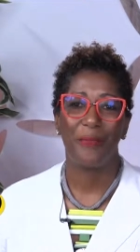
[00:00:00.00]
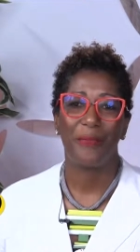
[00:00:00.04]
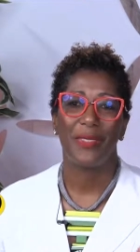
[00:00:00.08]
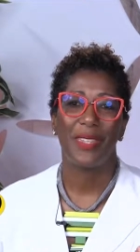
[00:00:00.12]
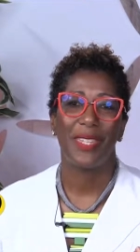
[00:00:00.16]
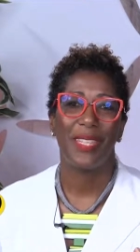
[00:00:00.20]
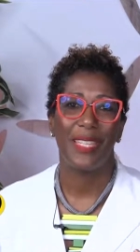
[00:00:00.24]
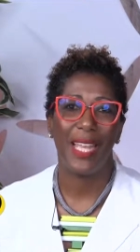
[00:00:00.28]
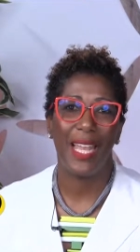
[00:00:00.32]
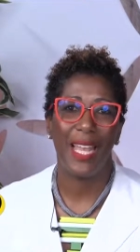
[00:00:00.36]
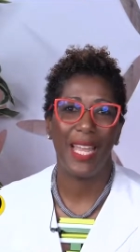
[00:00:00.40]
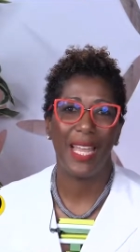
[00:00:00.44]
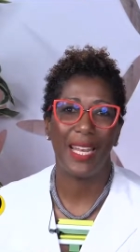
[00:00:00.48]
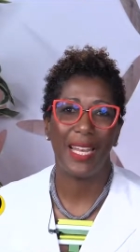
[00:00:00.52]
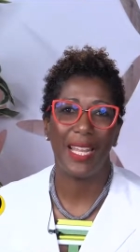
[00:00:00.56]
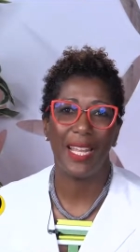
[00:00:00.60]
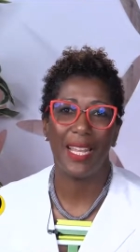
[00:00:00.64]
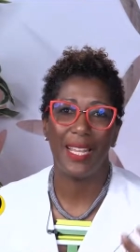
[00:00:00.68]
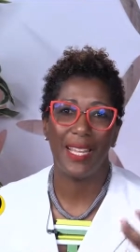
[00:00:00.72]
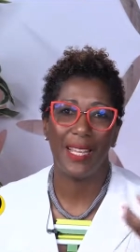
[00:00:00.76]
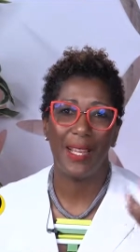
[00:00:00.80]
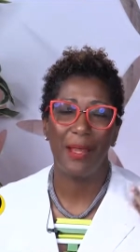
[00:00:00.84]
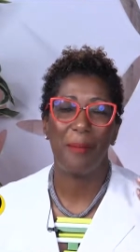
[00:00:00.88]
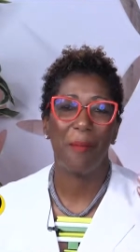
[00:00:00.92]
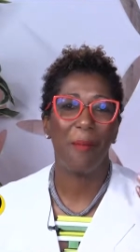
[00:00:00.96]
that
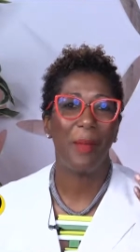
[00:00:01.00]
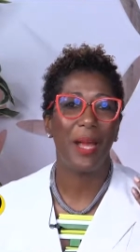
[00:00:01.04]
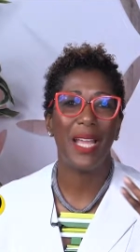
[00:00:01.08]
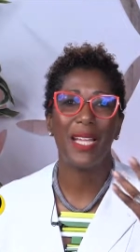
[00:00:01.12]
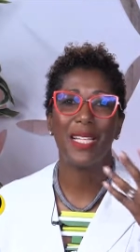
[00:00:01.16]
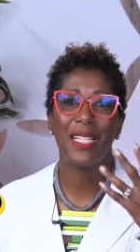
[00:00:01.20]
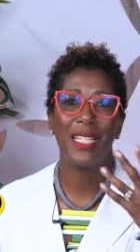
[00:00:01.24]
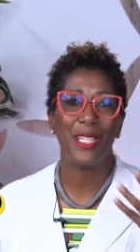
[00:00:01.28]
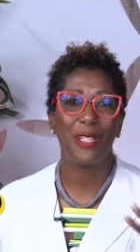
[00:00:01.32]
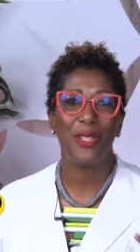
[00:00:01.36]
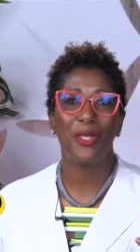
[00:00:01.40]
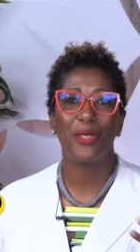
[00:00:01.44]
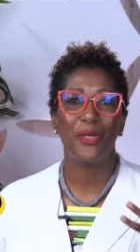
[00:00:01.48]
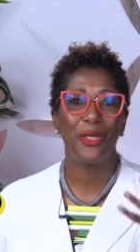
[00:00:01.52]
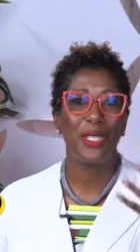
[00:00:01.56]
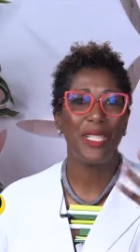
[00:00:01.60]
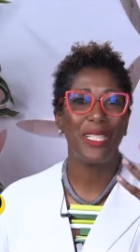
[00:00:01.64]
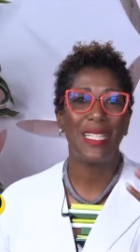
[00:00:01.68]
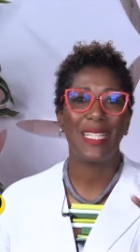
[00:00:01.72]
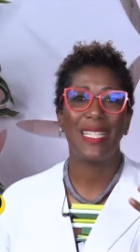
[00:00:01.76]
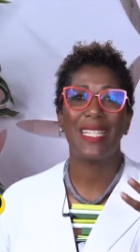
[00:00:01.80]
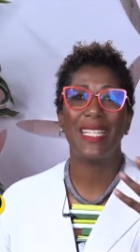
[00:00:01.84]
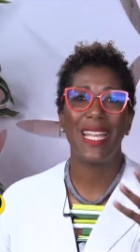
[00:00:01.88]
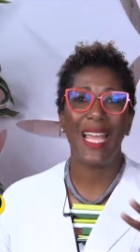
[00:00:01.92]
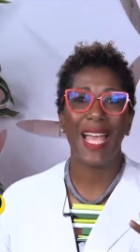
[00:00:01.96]
my children
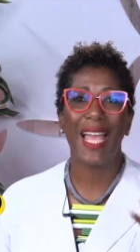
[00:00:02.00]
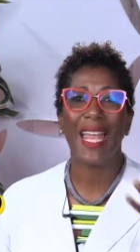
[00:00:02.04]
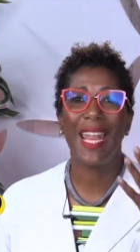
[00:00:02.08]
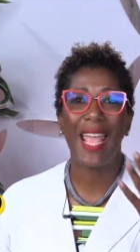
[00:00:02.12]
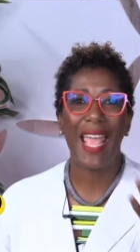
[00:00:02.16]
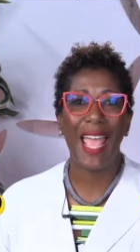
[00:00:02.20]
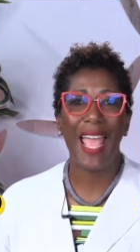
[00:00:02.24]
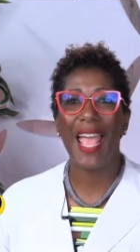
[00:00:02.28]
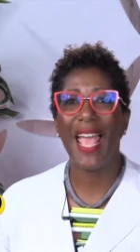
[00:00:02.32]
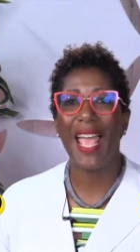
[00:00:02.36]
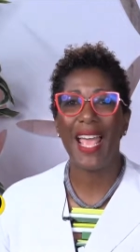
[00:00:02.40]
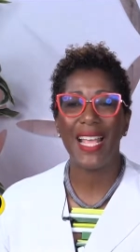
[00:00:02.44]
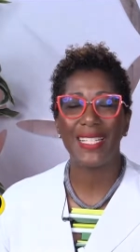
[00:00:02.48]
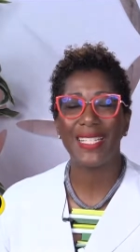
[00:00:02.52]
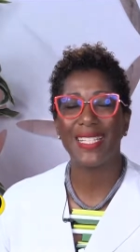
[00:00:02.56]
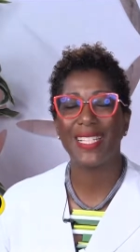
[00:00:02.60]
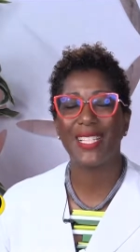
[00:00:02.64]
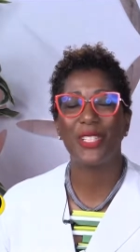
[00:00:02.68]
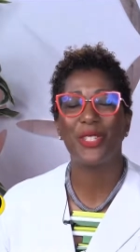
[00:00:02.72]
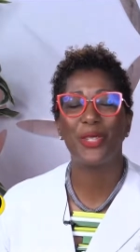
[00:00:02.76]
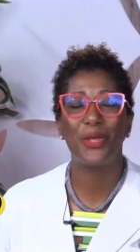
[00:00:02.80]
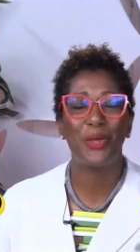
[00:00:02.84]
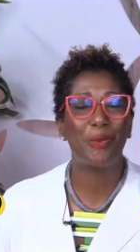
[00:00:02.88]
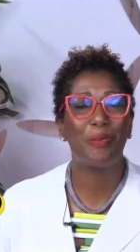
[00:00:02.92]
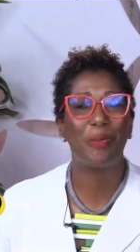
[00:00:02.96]
did not ask
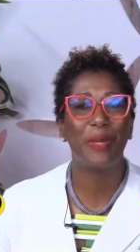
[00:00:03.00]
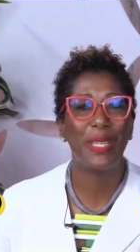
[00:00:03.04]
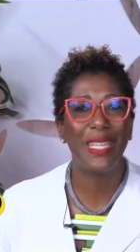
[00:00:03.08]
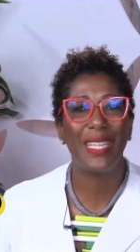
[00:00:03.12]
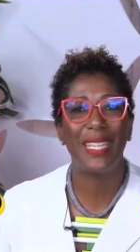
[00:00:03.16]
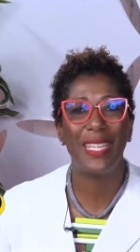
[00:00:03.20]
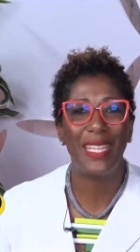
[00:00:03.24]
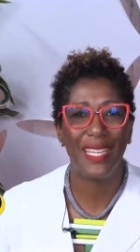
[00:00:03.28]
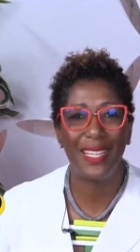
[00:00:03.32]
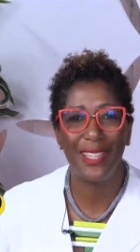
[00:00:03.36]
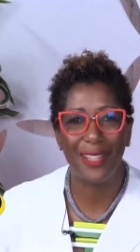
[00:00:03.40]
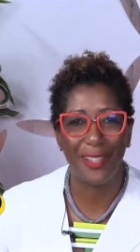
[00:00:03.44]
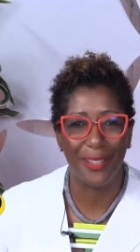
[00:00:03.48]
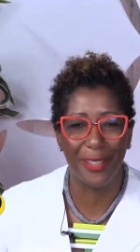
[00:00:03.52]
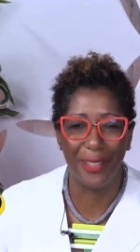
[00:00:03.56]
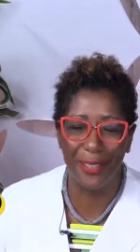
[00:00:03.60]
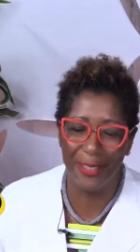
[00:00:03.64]
to be here.